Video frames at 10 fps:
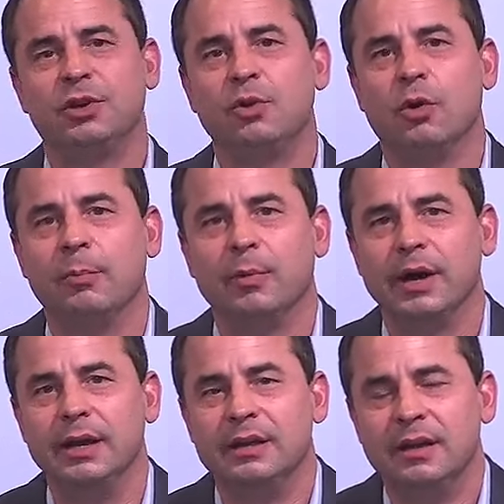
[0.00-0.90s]
to
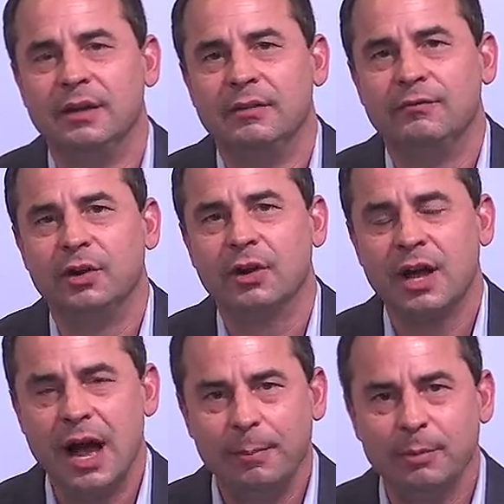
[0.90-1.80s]
incorporate. For your
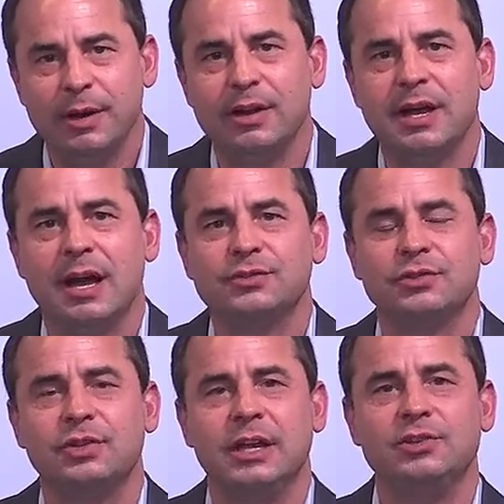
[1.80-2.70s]
complimentary
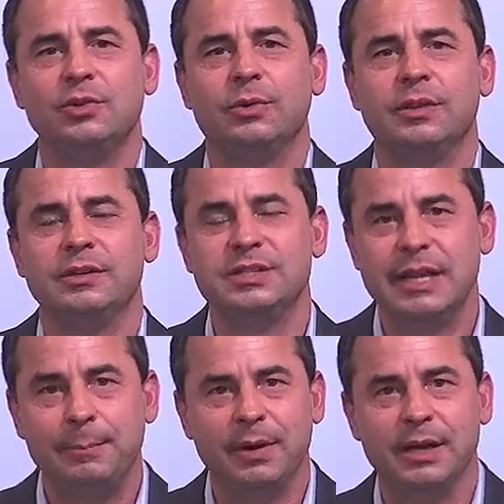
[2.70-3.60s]
consultation with an
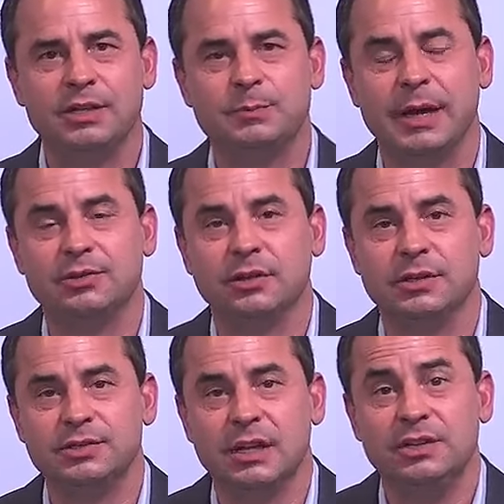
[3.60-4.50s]
estate planning
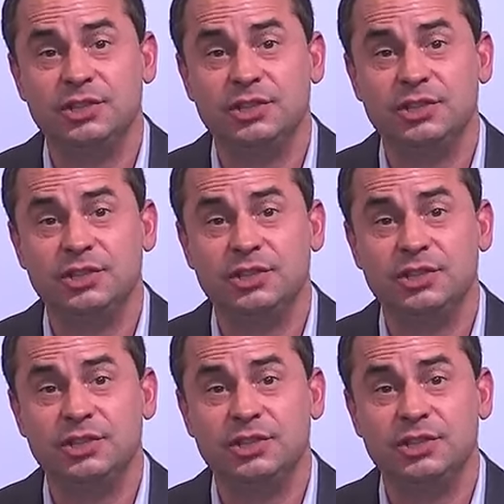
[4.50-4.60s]
specialist,